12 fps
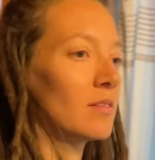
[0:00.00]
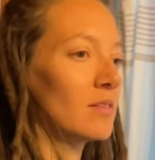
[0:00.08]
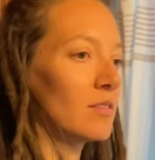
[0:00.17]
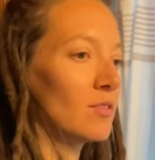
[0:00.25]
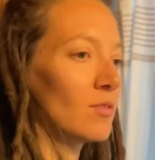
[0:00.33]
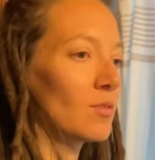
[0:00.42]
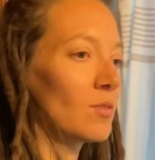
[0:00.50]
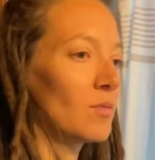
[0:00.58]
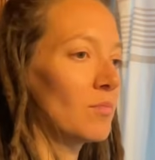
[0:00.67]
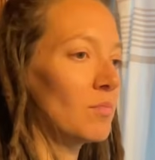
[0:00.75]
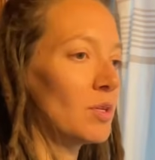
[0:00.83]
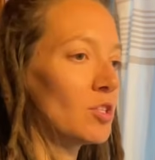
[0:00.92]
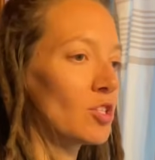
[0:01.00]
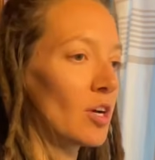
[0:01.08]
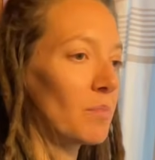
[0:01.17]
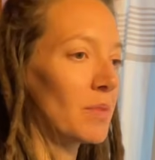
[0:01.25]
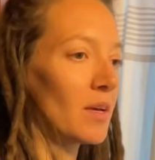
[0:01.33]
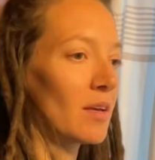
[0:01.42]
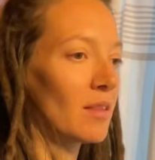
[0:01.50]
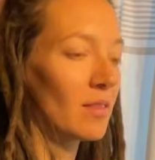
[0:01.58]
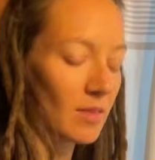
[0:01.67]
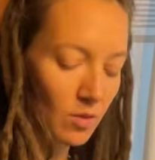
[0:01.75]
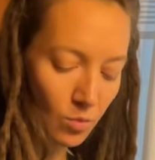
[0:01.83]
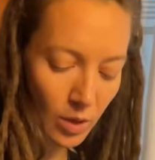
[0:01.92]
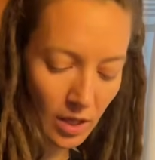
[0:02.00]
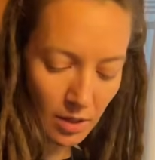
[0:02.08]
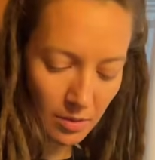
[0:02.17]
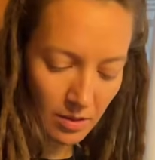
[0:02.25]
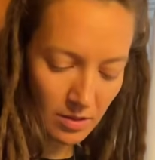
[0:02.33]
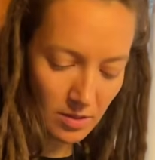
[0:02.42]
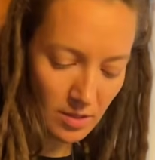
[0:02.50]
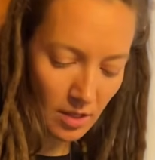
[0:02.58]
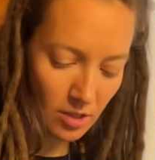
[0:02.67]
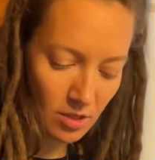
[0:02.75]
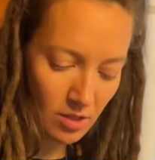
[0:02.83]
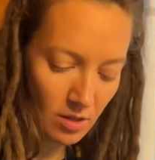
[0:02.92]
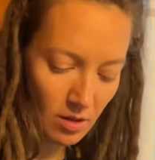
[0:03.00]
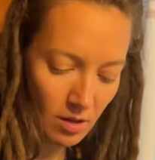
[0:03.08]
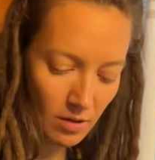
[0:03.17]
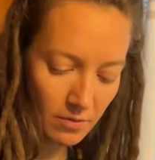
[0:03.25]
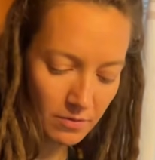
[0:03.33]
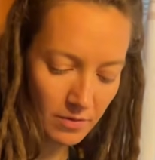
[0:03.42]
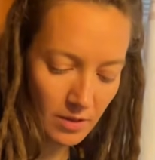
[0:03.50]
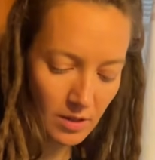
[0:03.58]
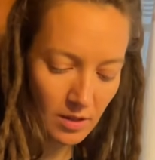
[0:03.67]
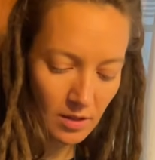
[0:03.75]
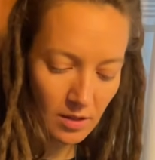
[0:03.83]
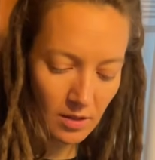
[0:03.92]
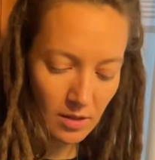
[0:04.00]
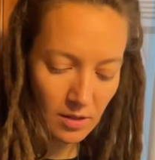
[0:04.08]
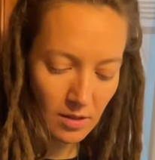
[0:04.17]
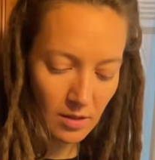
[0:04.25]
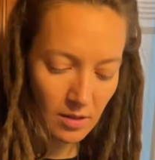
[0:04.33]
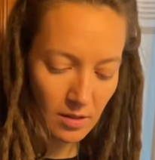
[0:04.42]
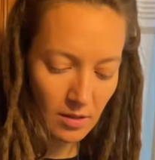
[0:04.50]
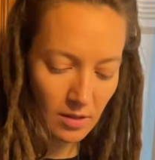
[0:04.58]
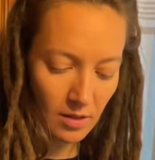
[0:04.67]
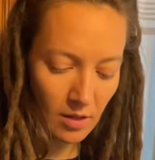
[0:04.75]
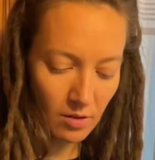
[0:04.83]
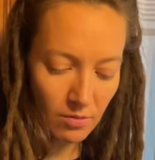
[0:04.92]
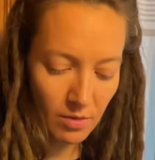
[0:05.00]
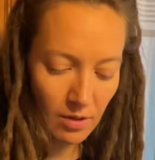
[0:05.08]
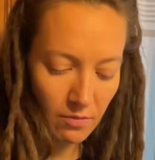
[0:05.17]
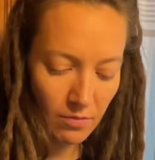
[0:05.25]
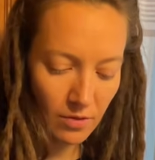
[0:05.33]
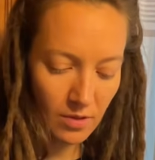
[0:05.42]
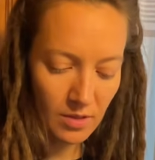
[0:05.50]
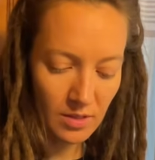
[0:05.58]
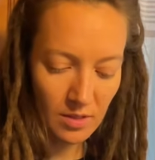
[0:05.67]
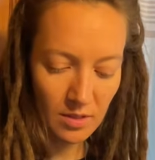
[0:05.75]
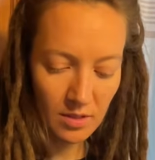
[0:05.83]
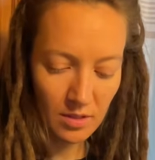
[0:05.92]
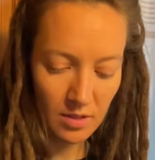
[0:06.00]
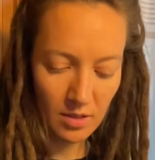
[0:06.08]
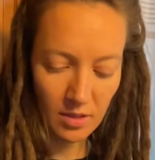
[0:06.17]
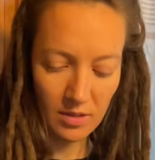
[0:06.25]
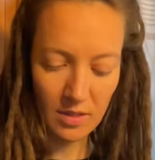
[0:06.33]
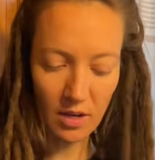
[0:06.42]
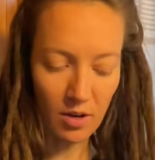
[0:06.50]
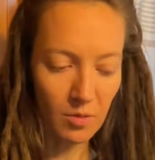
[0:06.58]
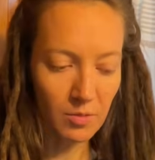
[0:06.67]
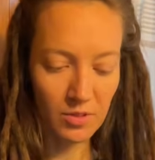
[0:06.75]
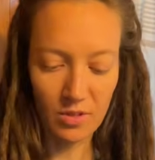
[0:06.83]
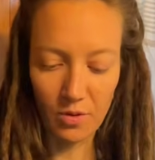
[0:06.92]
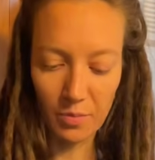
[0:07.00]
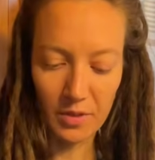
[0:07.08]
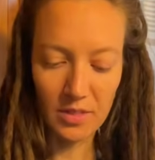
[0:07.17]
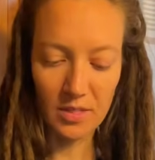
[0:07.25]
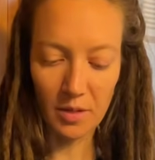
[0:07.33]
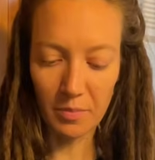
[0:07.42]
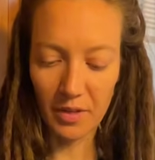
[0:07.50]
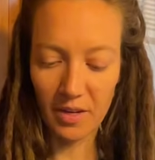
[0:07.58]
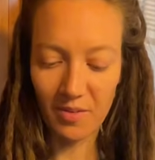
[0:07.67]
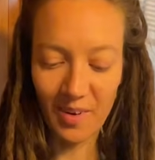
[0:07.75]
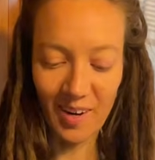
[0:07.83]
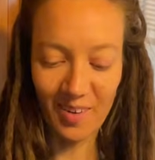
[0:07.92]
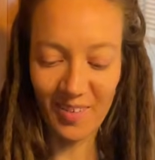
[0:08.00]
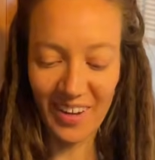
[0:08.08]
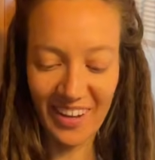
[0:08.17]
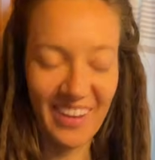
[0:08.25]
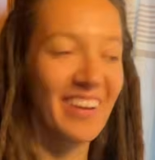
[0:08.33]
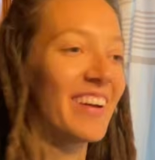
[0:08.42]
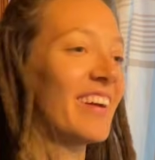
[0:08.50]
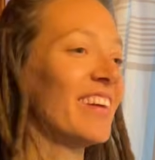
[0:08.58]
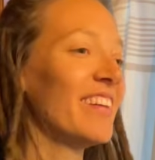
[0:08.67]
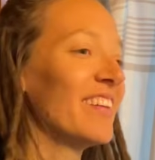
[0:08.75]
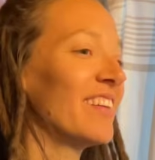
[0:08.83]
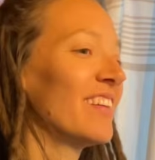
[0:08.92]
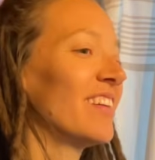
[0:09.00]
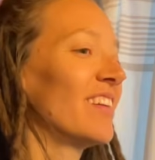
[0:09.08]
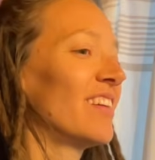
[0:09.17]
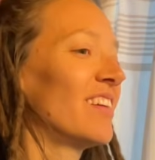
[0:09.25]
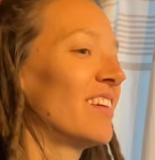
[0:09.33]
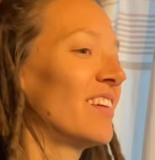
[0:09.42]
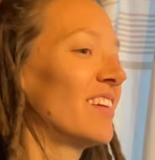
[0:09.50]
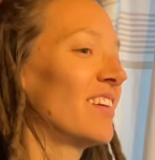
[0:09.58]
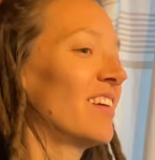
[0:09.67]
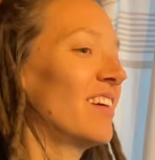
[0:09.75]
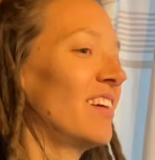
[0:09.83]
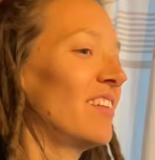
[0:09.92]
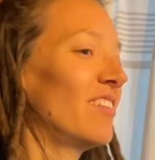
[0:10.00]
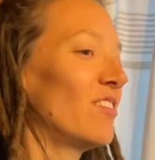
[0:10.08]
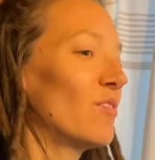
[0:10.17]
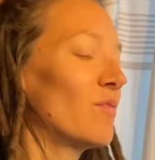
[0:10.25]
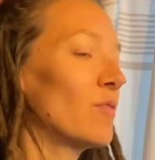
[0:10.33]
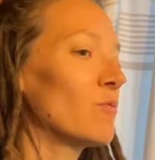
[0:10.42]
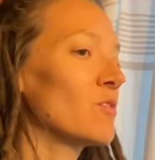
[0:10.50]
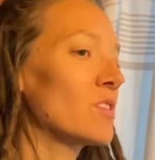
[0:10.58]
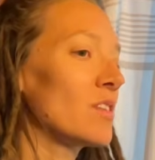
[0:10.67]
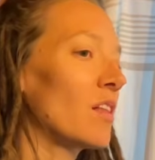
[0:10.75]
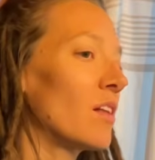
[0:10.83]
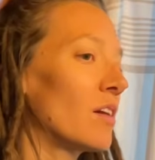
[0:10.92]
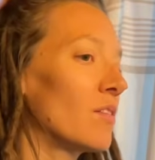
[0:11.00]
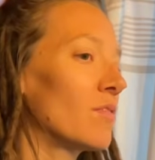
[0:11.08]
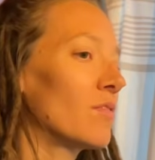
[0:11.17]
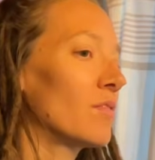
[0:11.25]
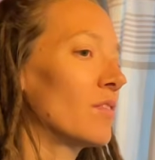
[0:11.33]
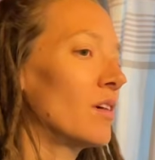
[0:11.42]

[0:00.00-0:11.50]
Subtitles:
to be chopping the weak section off. That'll reinforce. It's like almost opens up like right away. I don't know if it was just a lot of